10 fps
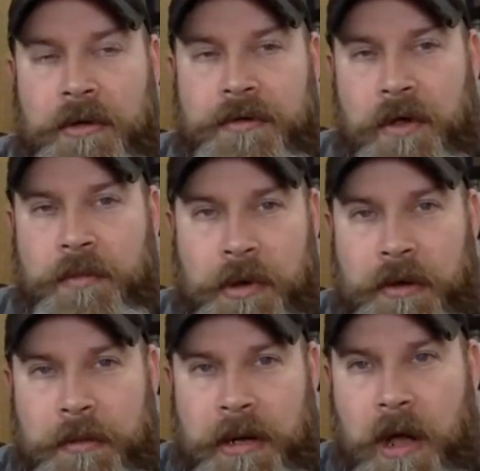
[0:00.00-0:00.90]
So you put a
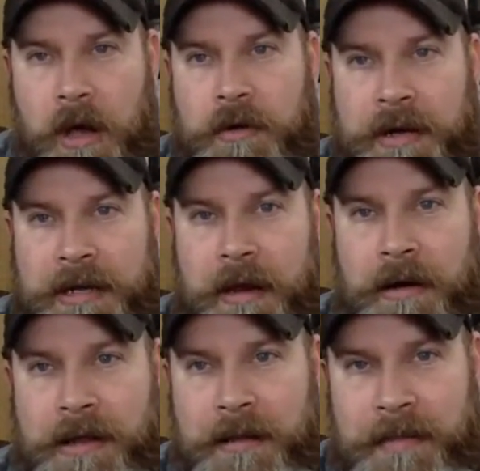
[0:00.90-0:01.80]
little bit of concrete in there
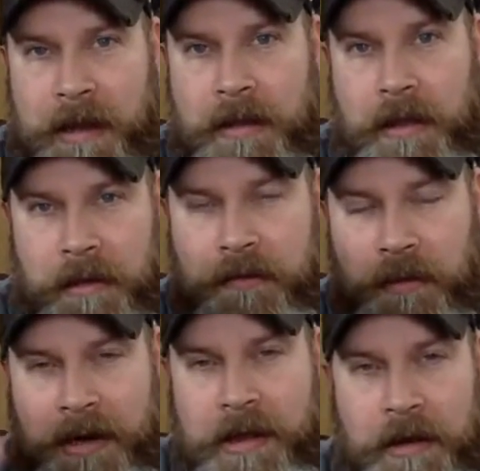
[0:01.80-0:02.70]
to keep that so
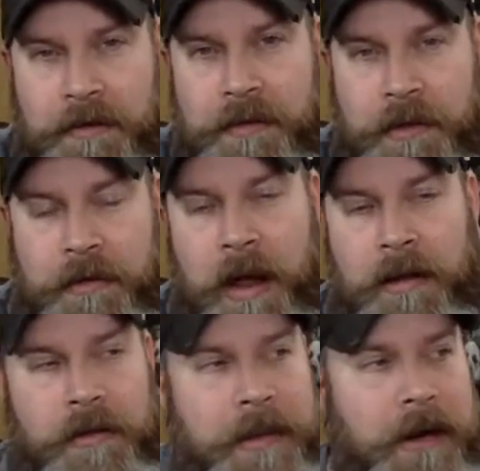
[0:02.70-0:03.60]
it adheres to the ground a
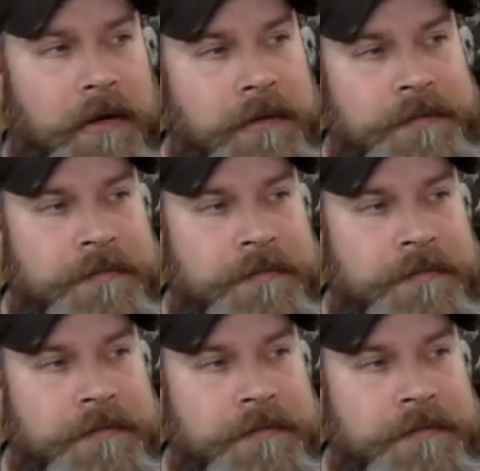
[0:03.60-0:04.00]
little better.